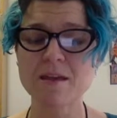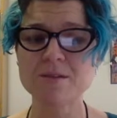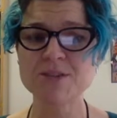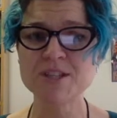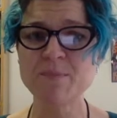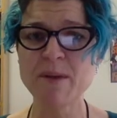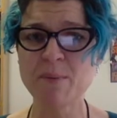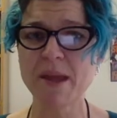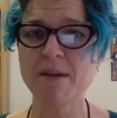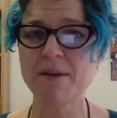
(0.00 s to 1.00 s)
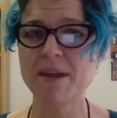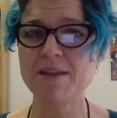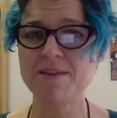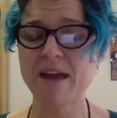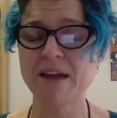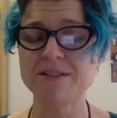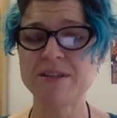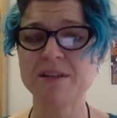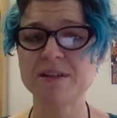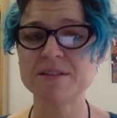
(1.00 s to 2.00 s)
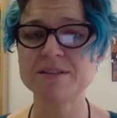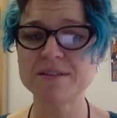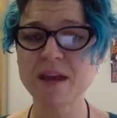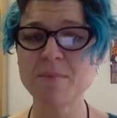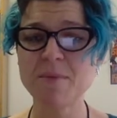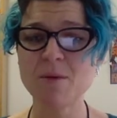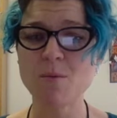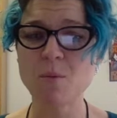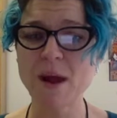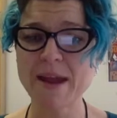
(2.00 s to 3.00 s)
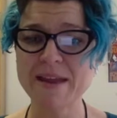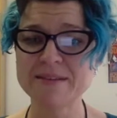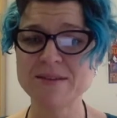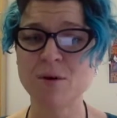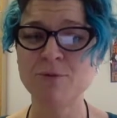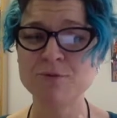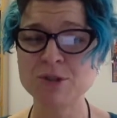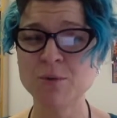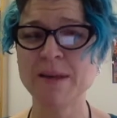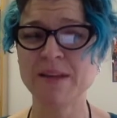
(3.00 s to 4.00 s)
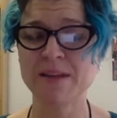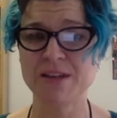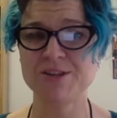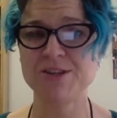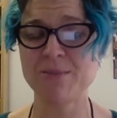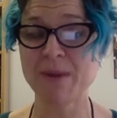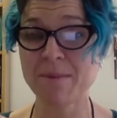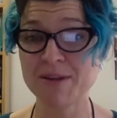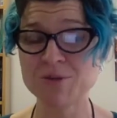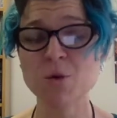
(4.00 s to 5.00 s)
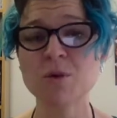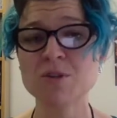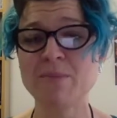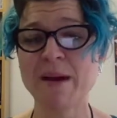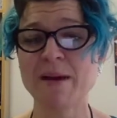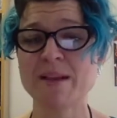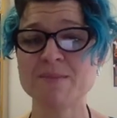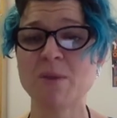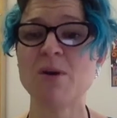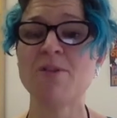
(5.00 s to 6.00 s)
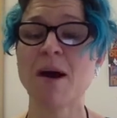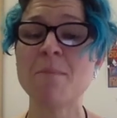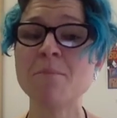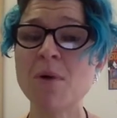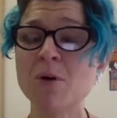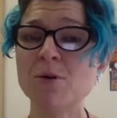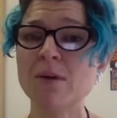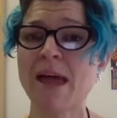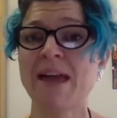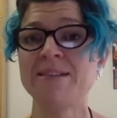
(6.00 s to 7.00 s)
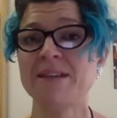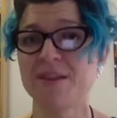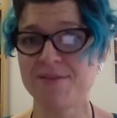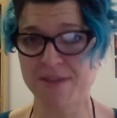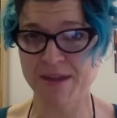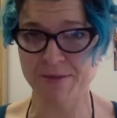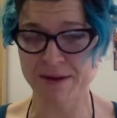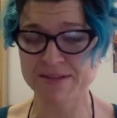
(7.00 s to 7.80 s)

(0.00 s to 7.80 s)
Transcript: Just be wary that some ways of doing leadership can be talked about as both a model and a theory.